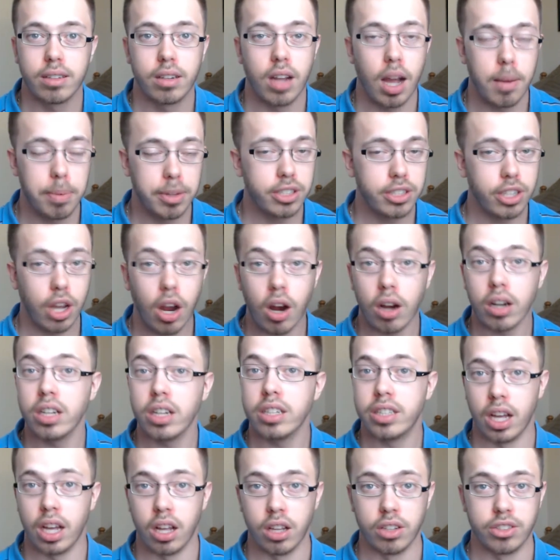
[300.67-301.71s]
Goblins are an
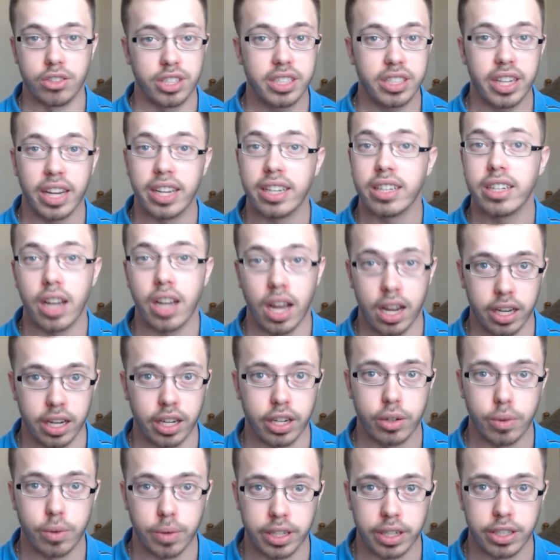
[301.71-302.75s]
intelligent and
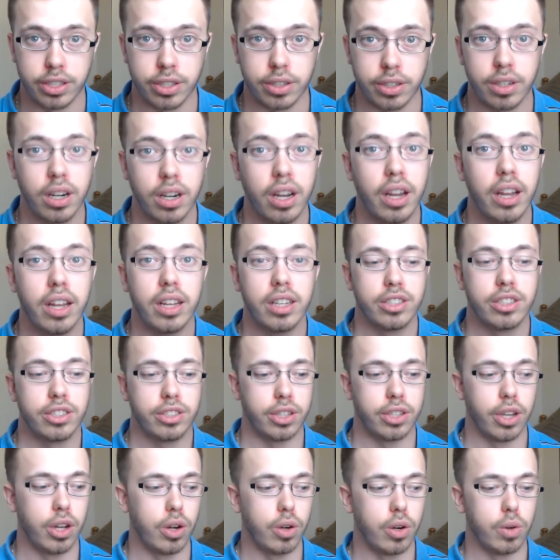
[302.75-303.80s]
cunning creature,
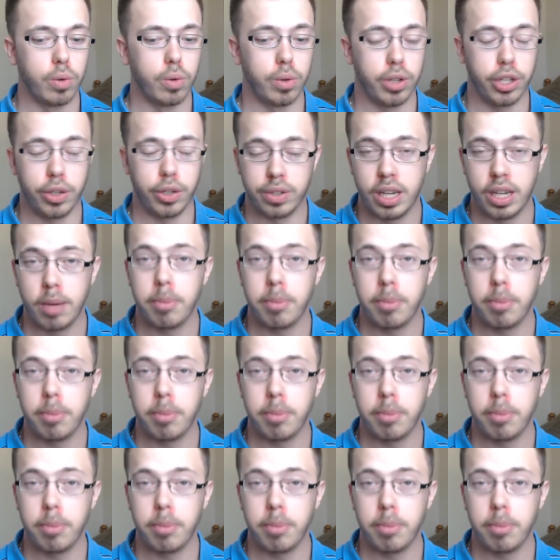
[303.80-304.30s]
so you